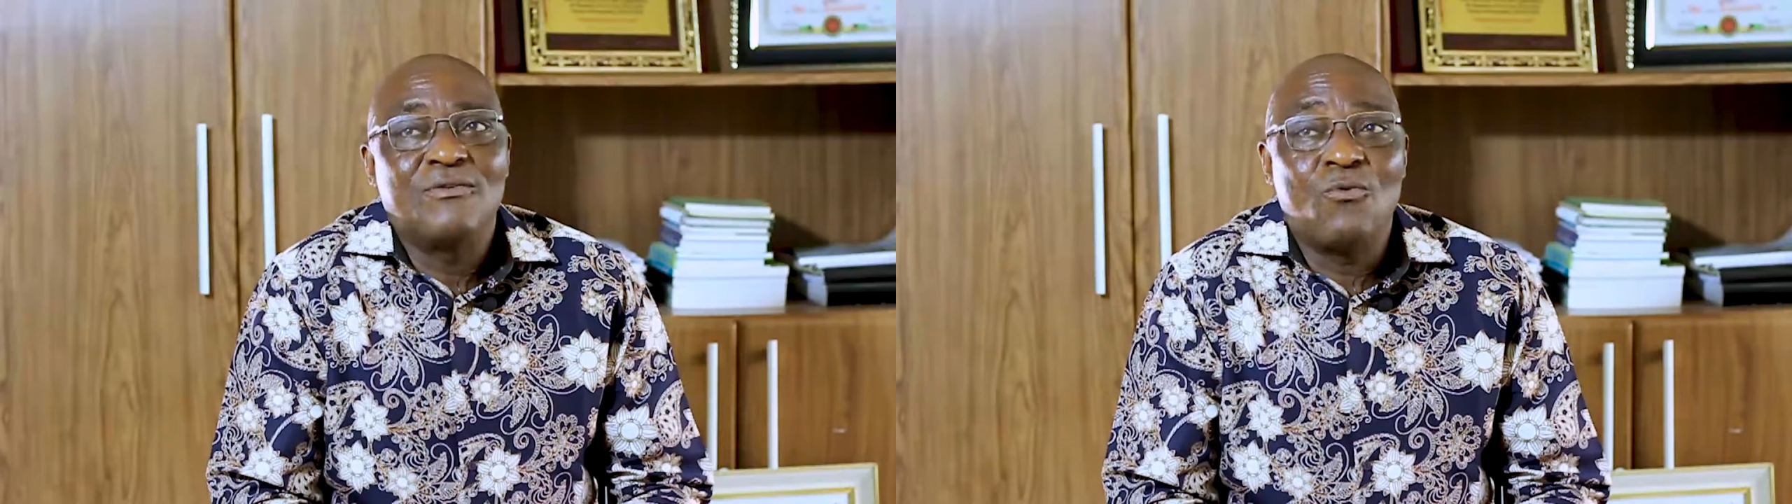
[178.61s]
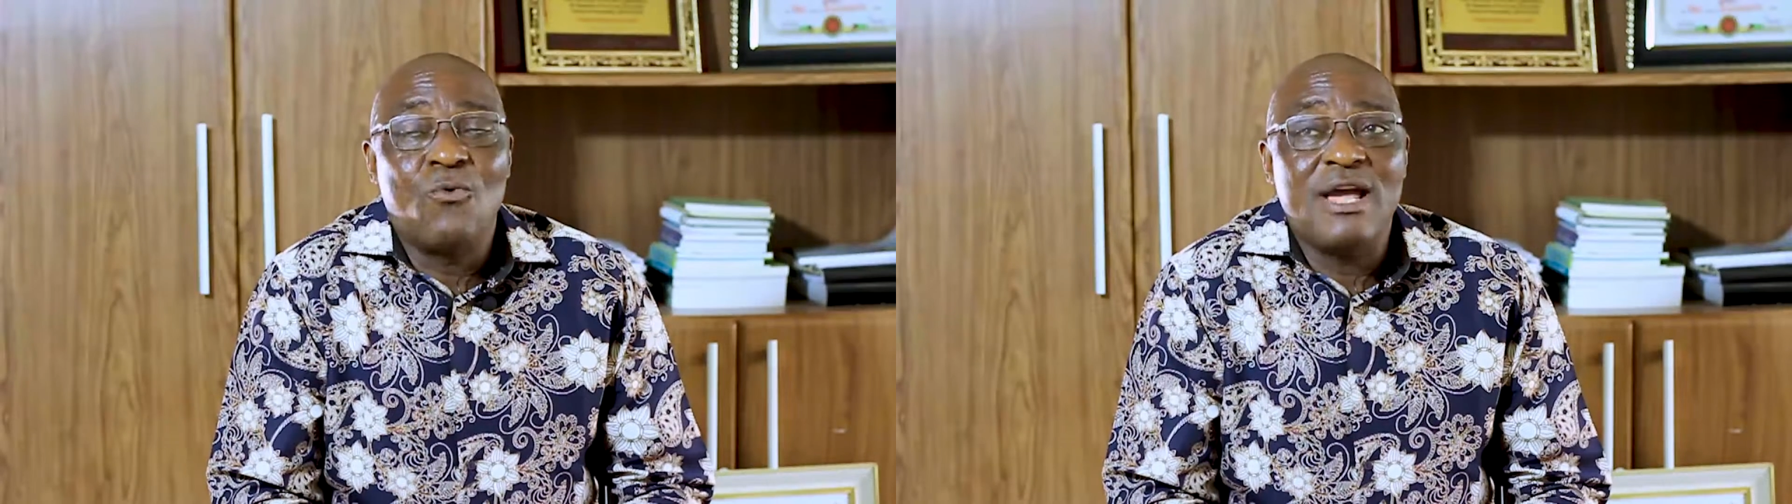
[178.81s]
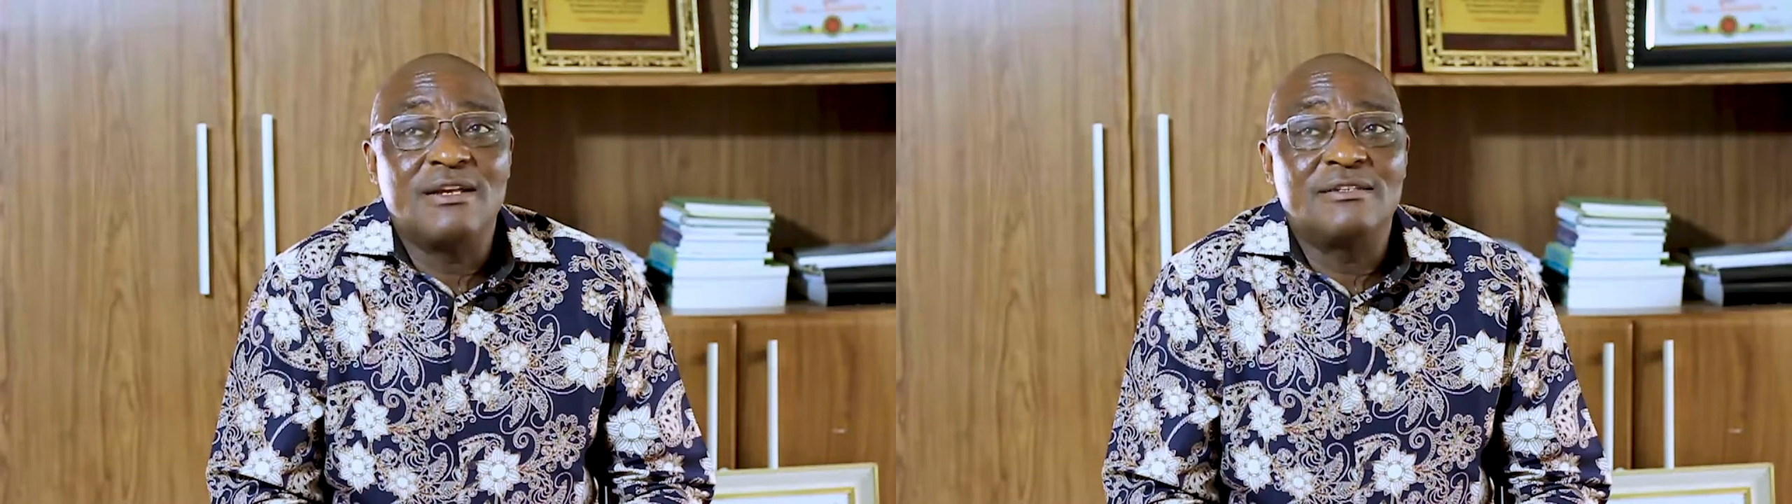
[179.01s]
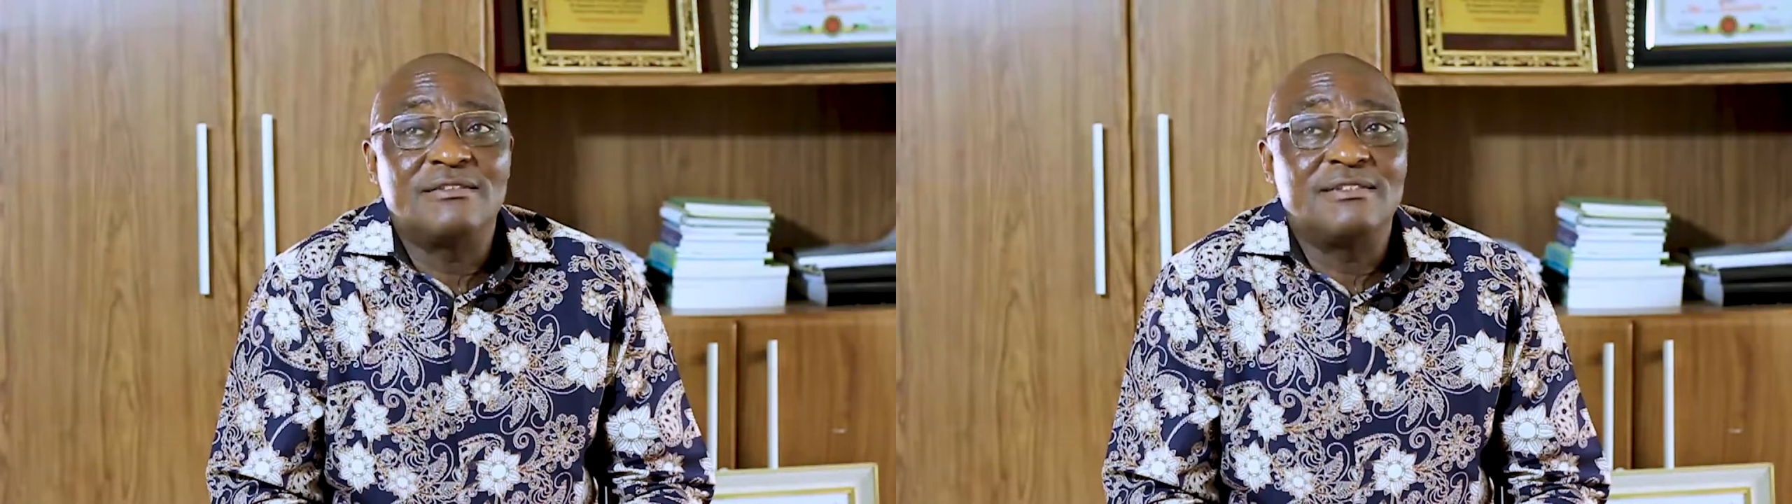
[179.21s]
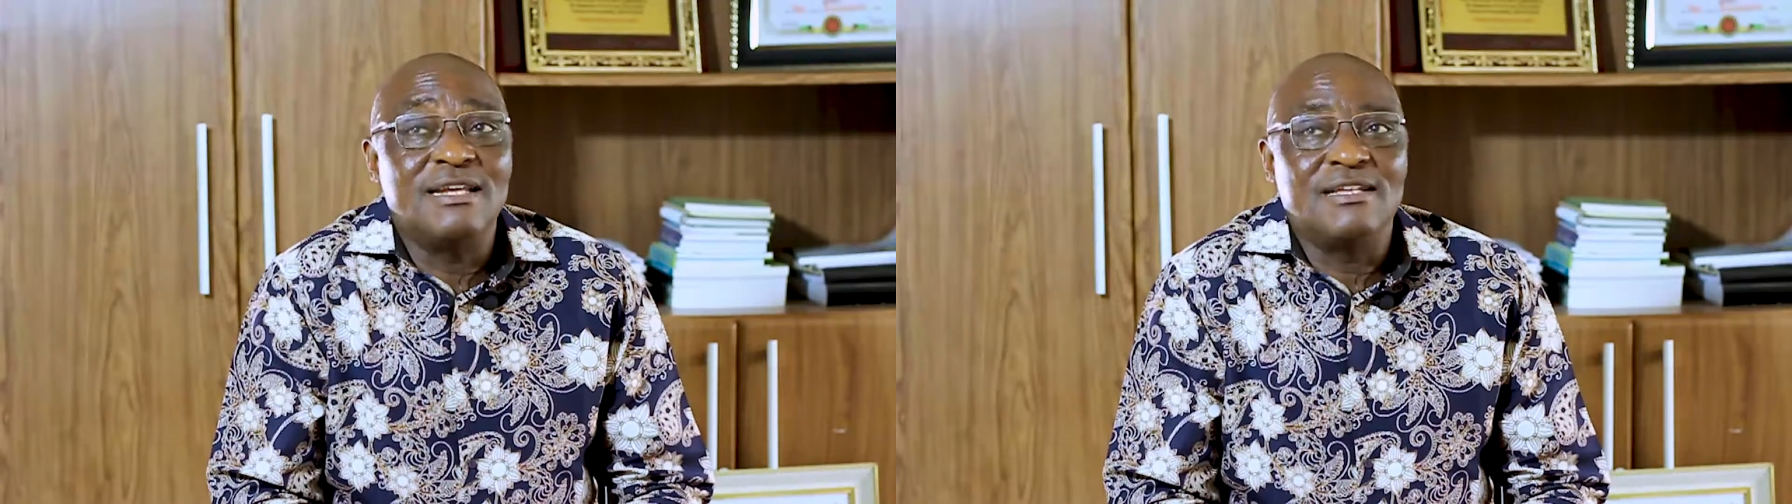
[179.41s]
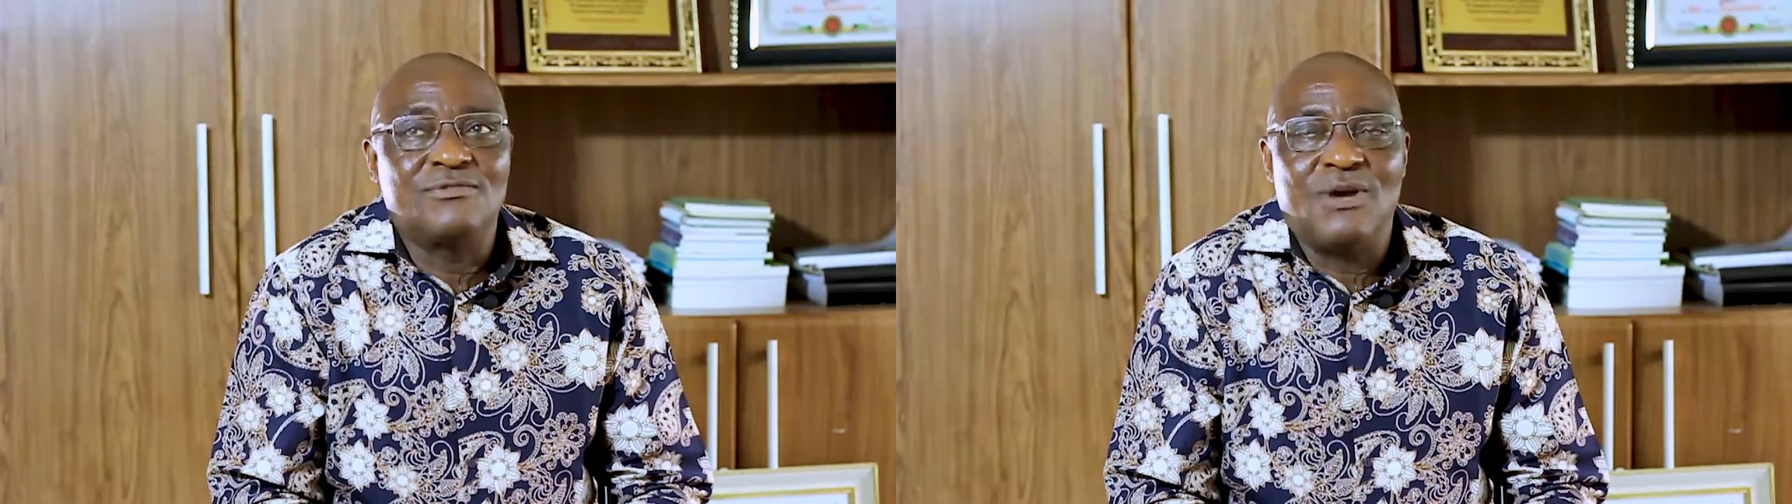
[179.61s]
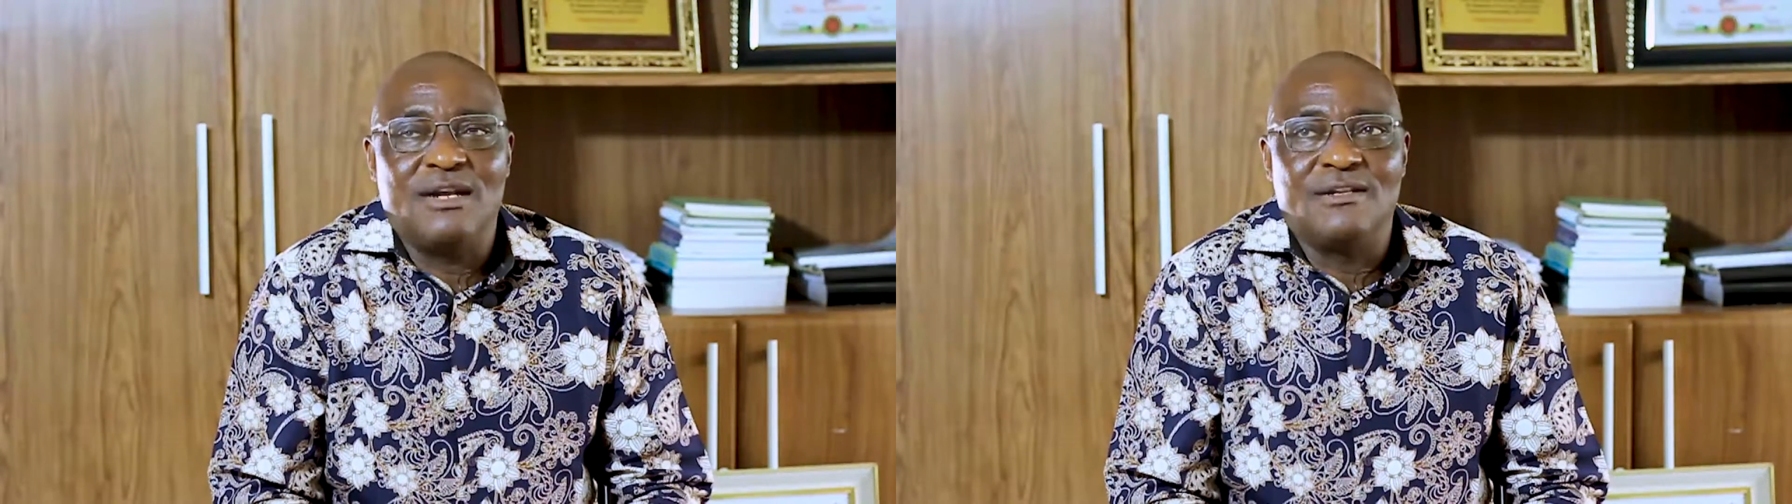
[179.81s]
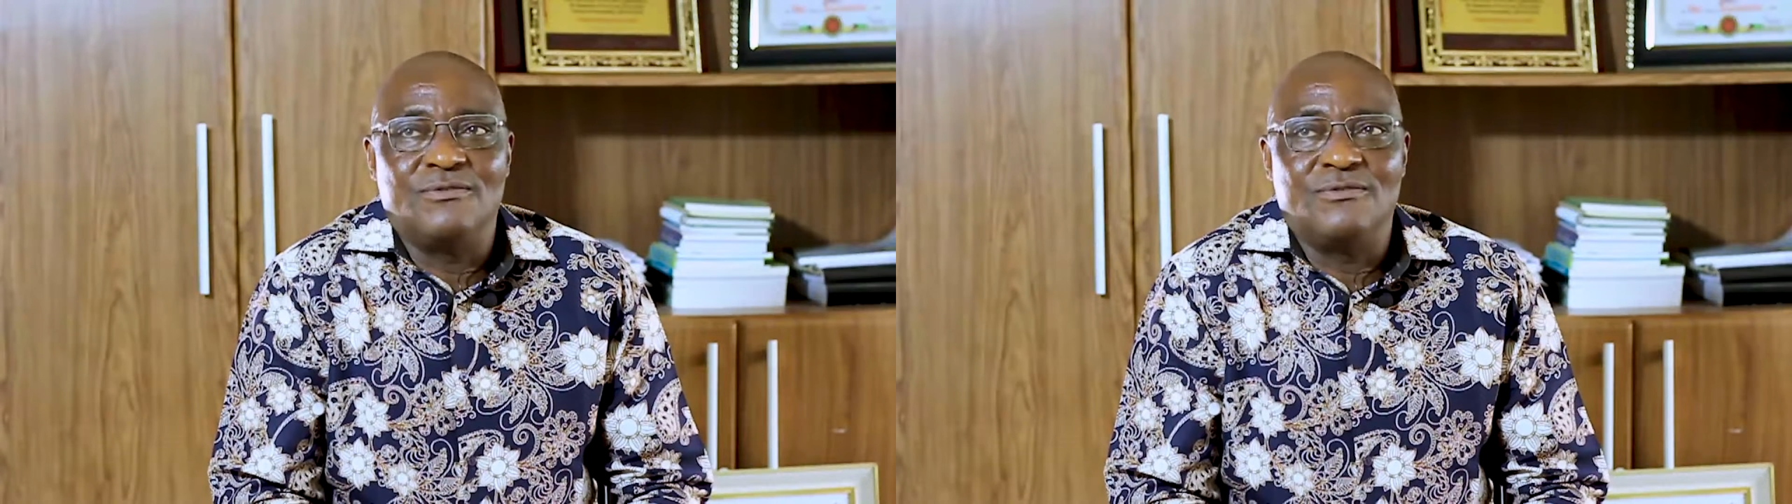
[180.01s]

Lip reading: when yet you are the